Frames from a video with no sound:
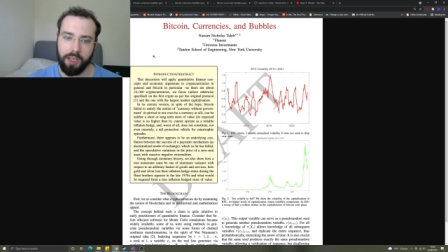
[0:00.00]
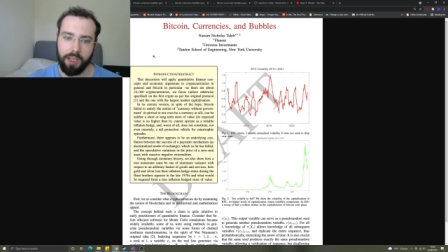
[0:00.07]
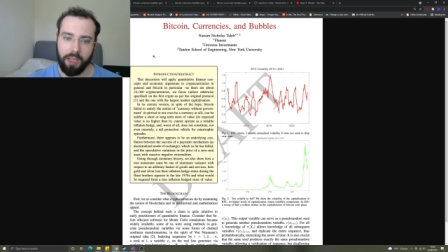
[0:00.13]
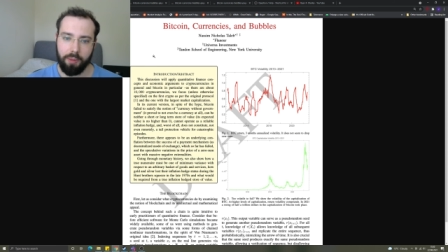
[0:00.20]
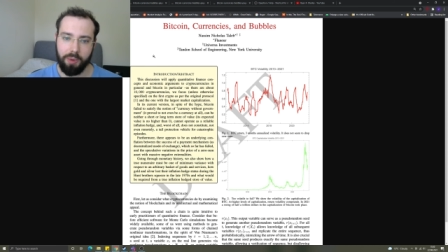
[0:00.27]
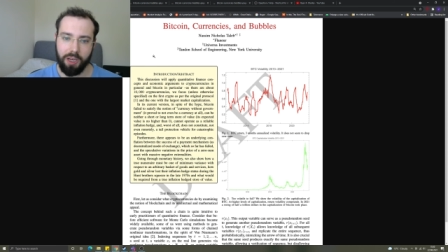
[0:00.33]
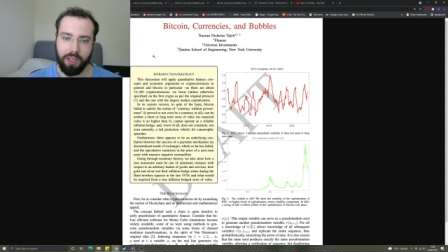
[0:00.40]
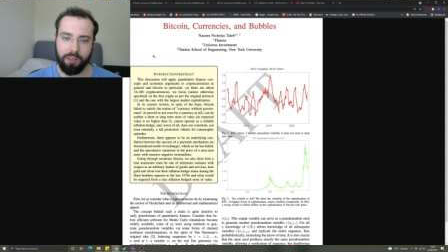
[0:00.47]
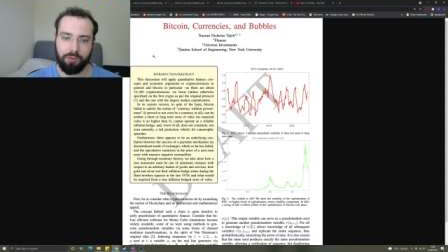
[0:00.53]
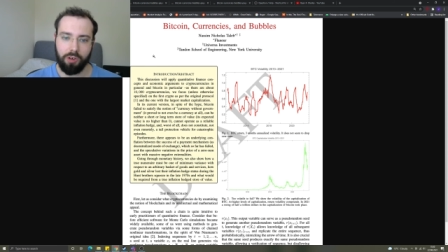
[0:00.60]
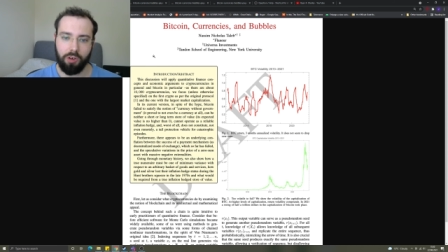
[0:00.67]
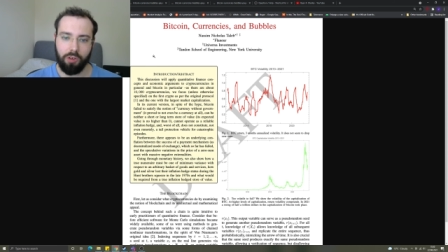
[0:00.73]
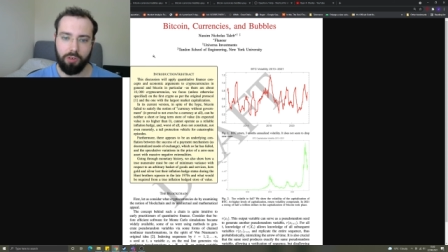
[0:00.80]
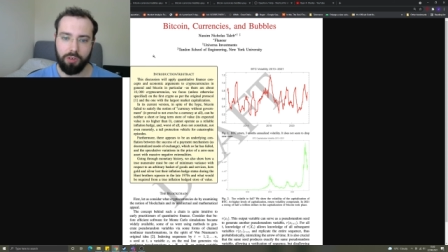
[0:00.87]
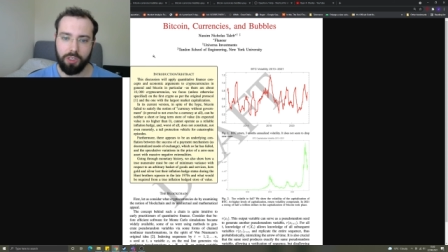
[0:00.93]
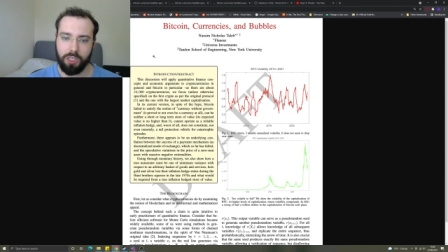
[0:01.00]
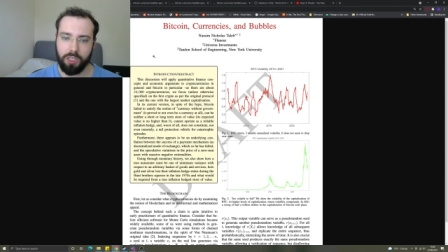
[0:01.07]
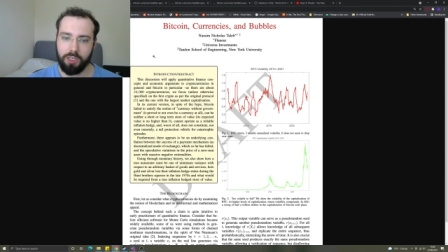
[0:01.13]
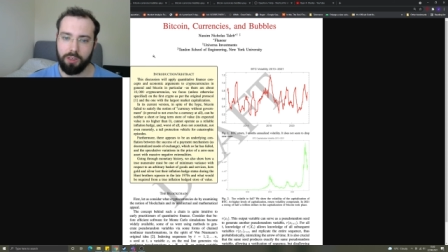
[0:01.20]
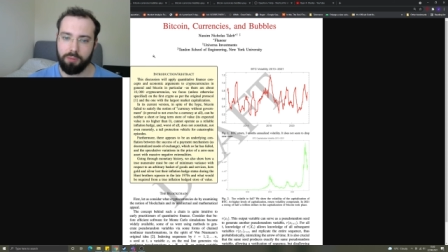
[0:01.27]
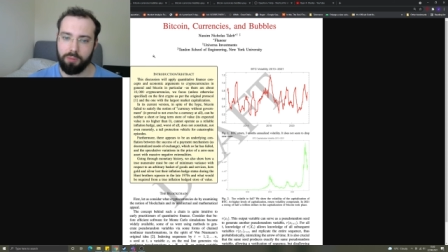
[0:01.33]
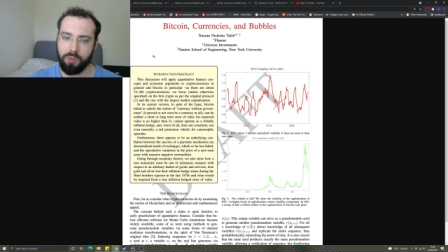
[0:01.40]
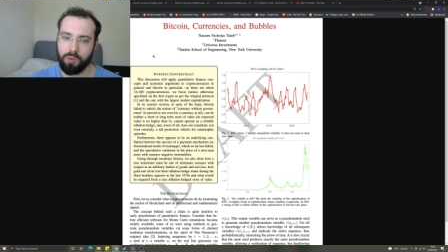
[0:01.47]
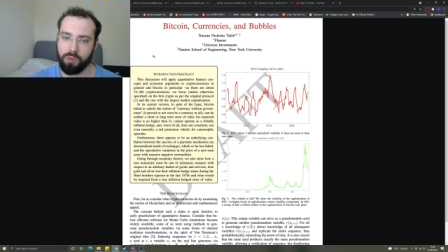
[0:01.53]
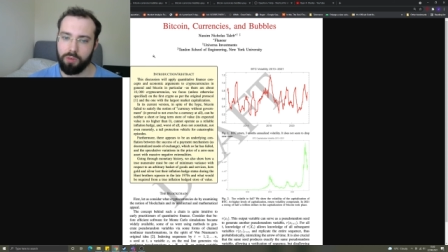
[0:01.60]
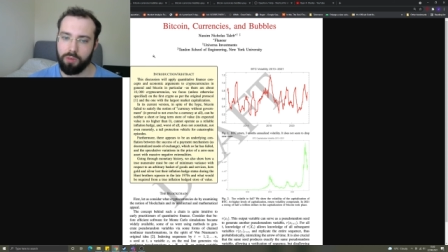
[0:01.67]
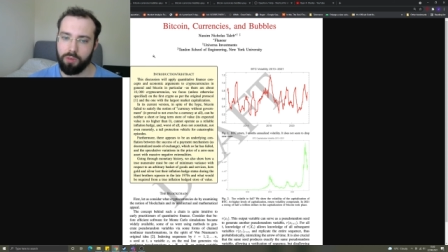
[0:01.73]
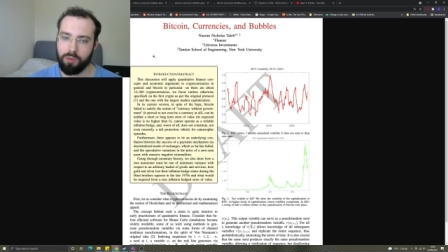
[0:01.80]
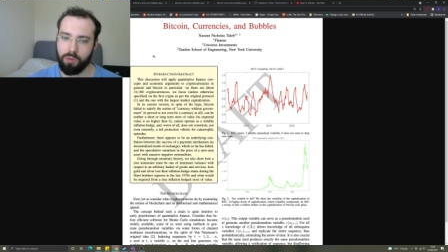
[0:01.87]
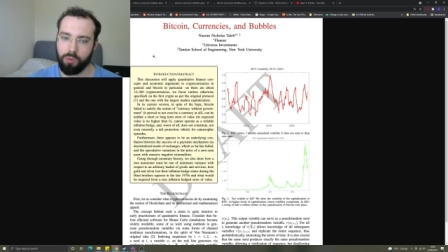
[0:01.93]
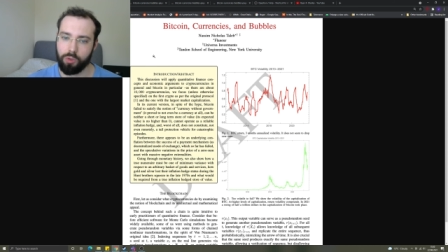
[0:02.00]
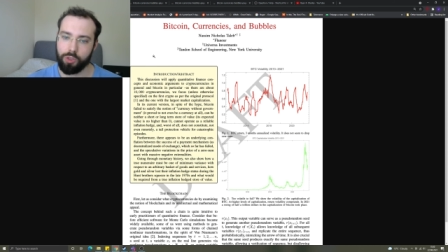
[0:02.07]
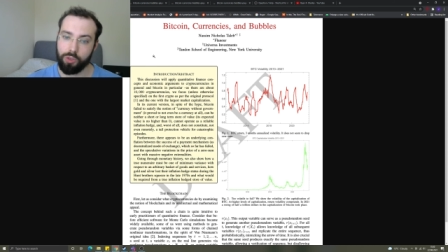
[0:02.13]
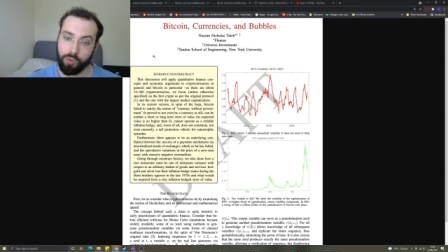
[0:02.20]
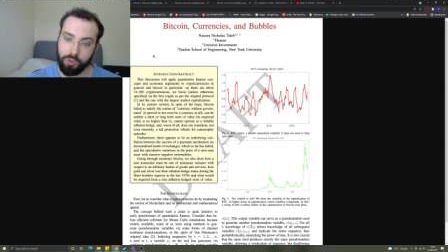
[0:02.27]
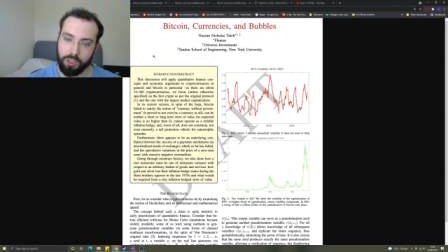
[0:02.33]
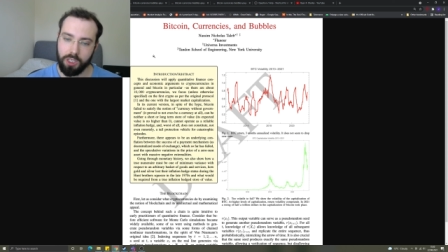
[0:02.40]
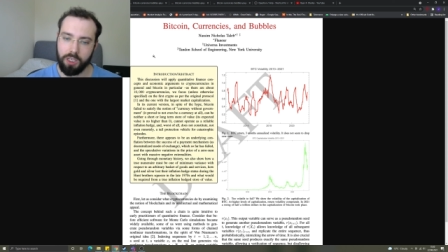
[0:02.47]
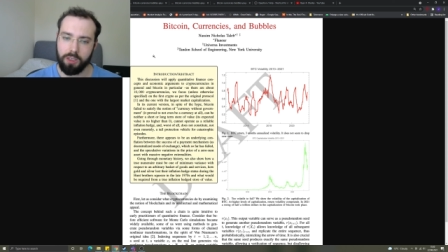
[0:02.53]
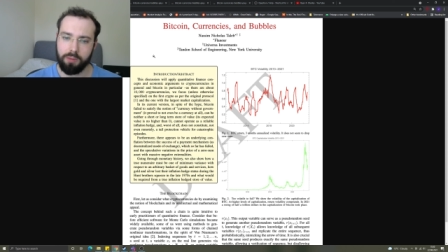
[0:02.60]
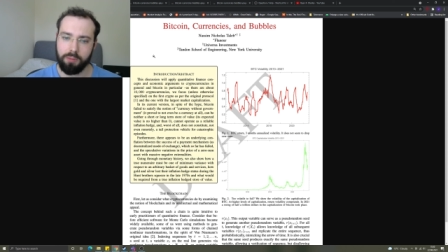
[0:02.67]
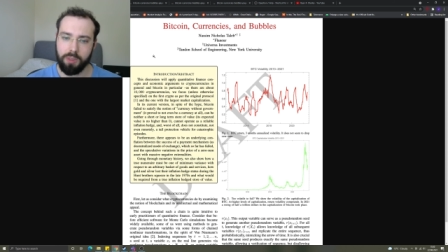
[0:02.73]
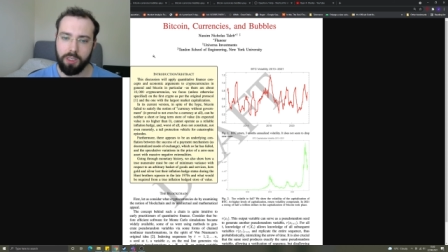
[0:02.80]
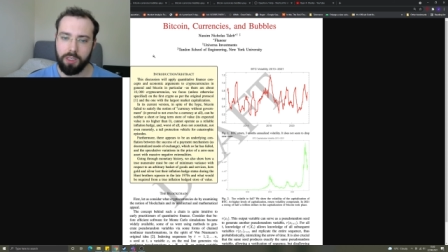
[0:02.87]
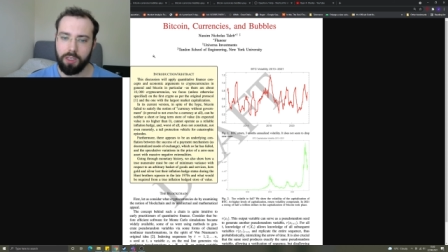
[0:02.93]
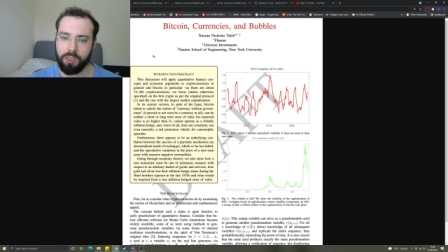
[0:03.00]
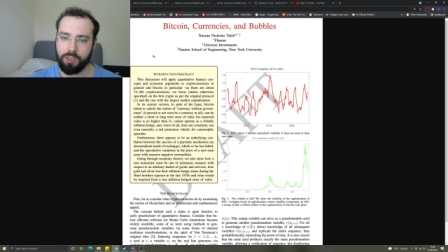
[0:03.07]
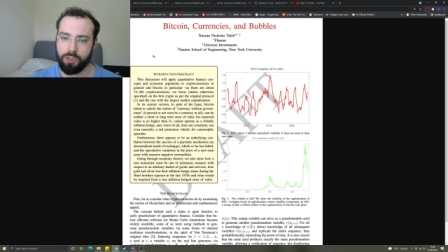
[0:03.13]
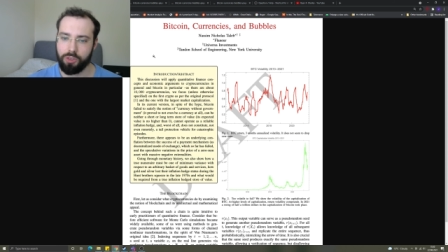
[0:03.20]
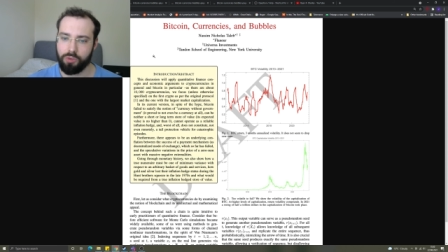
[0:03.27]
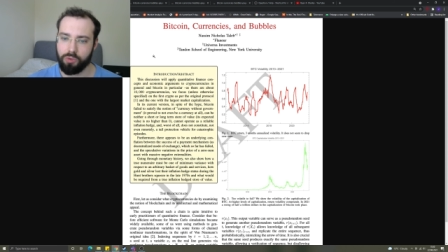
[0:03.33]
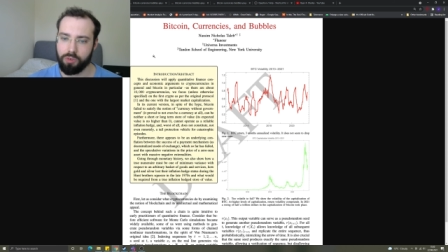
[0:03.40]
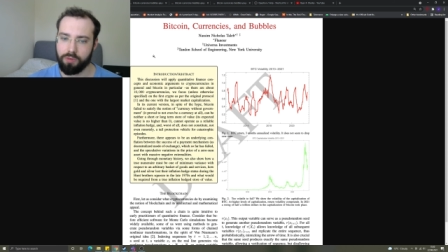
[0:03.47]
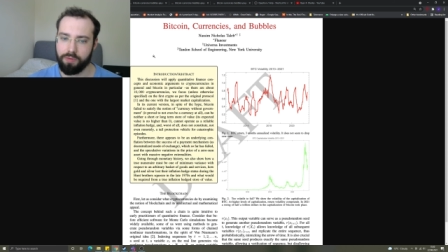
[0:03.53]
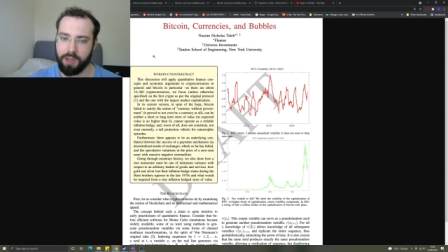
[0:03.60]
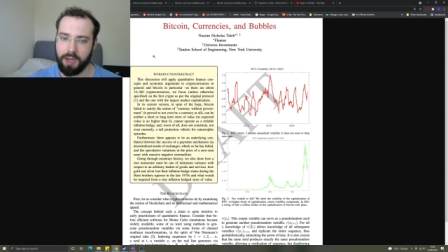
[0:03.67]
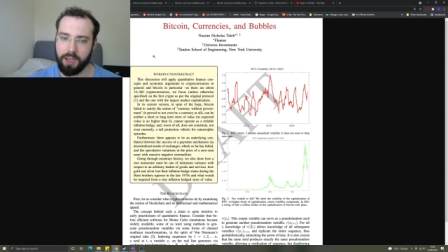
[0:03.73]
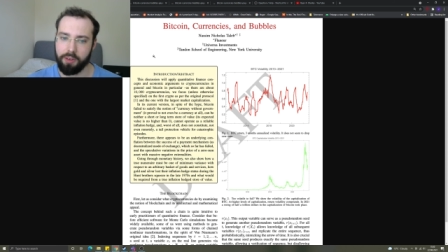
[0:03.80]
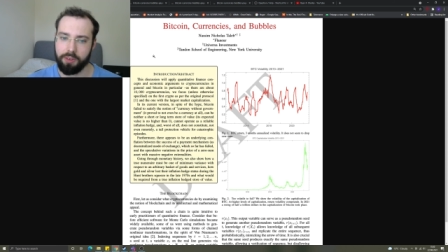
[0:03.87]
It can be neither a long term or short term store of value.